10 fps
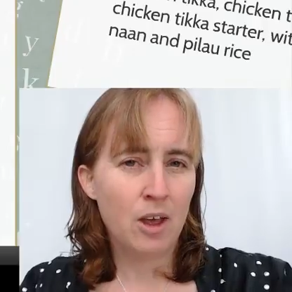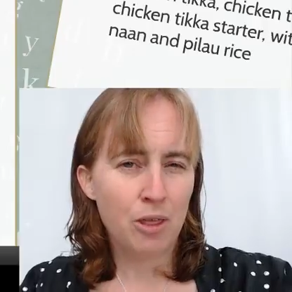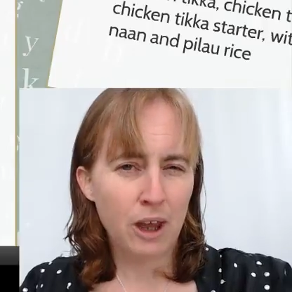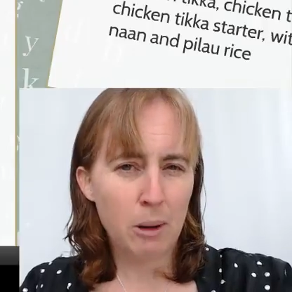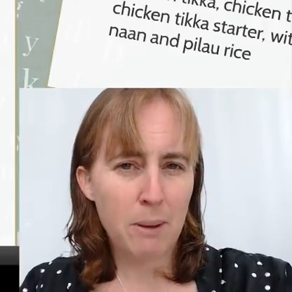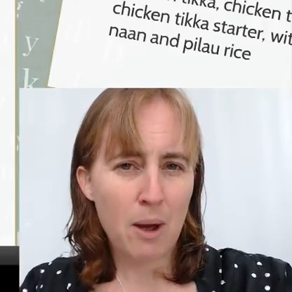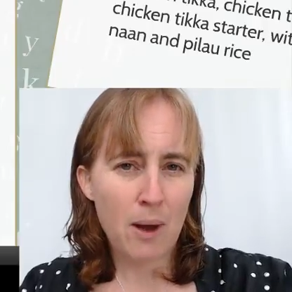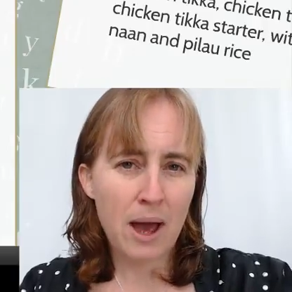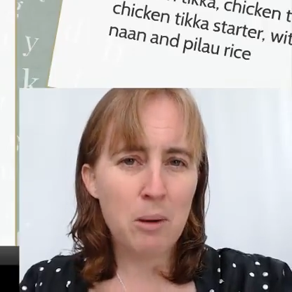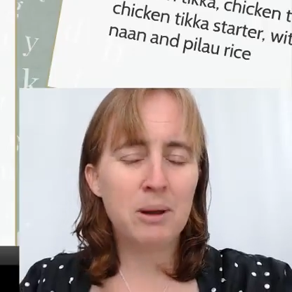Think
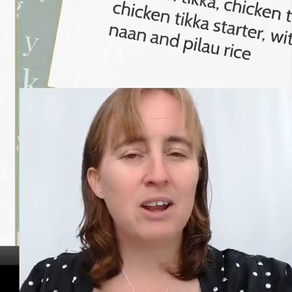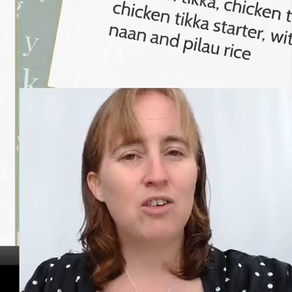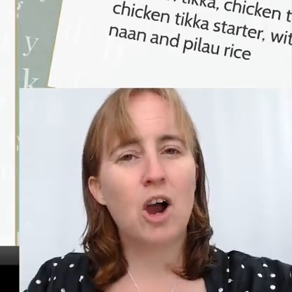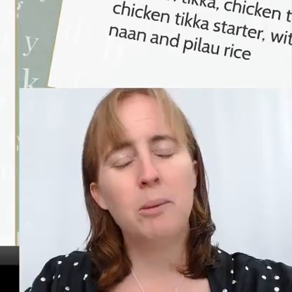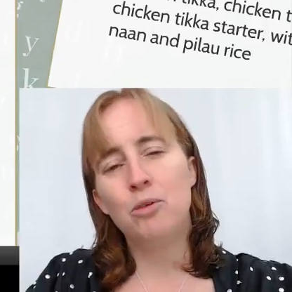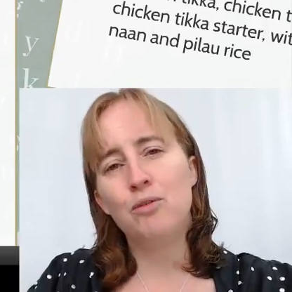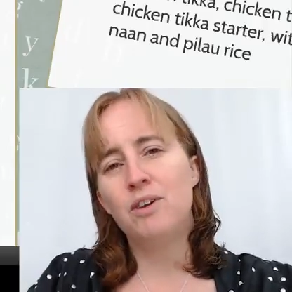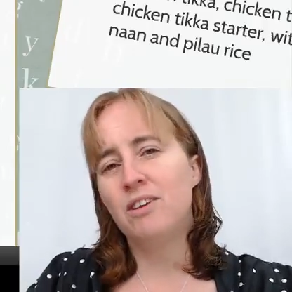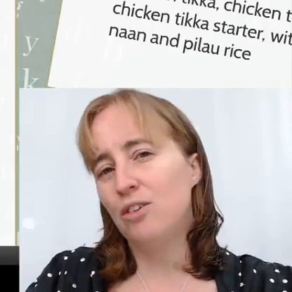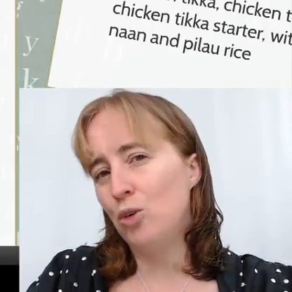about how many times you
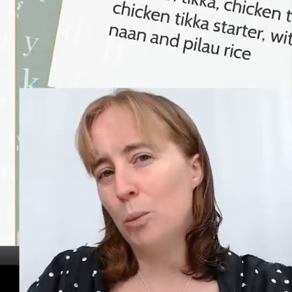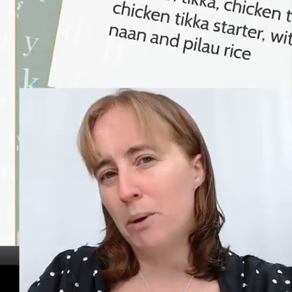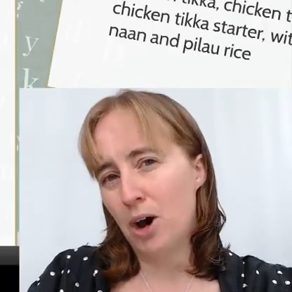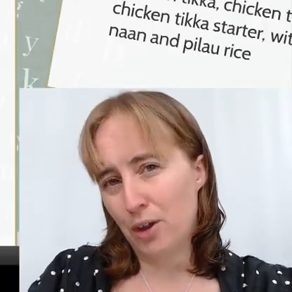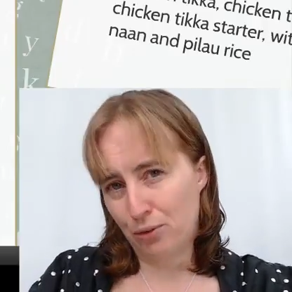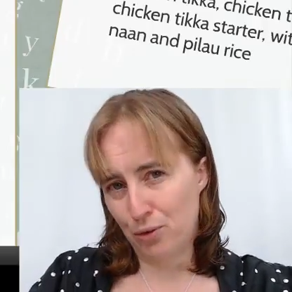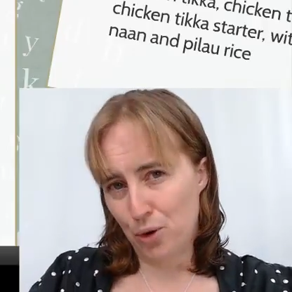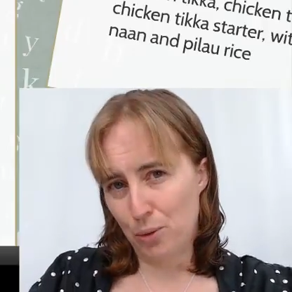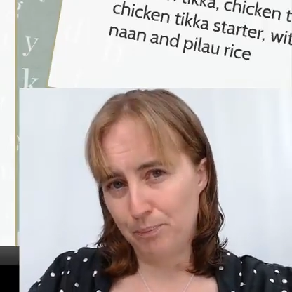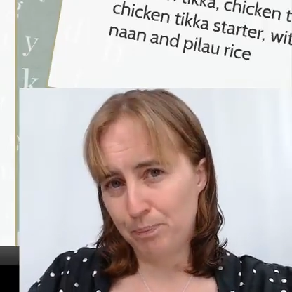visit your
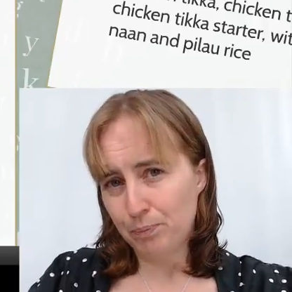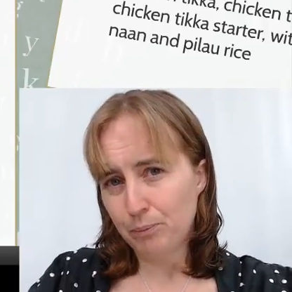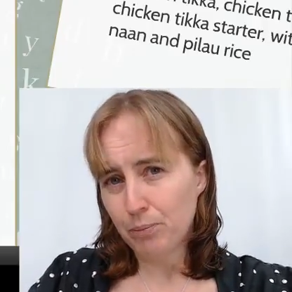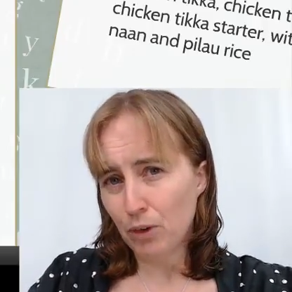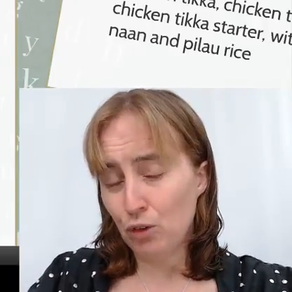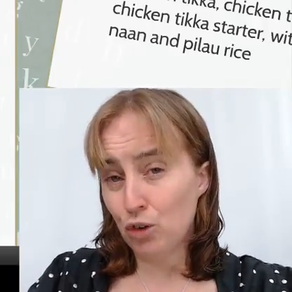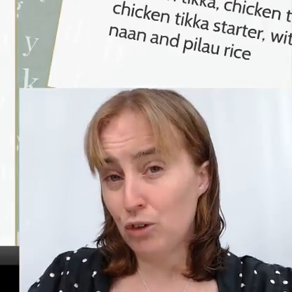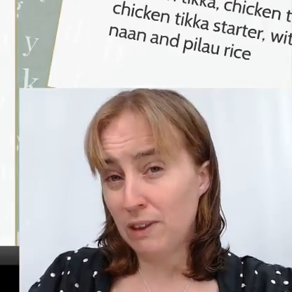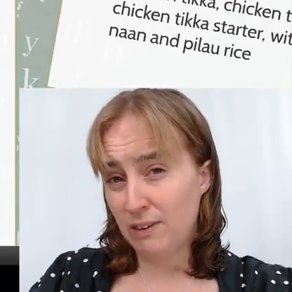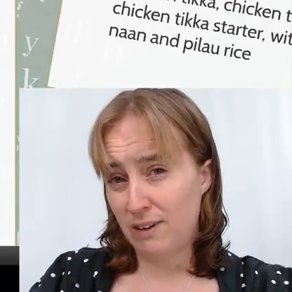bathroom
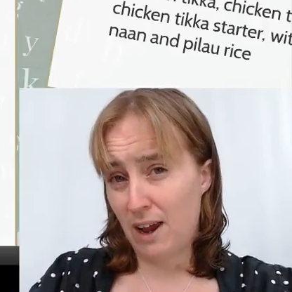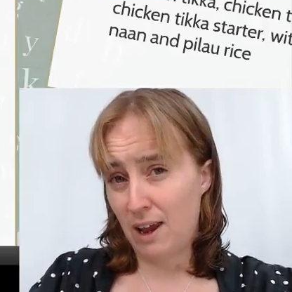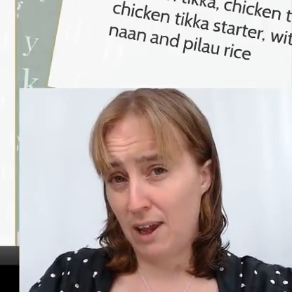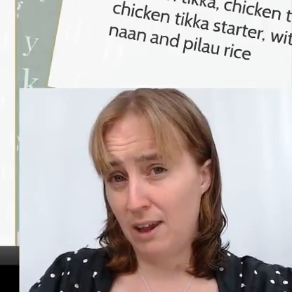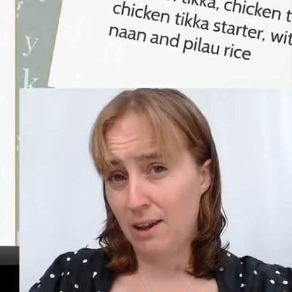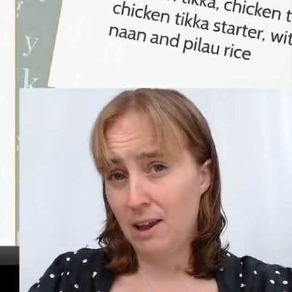during the day.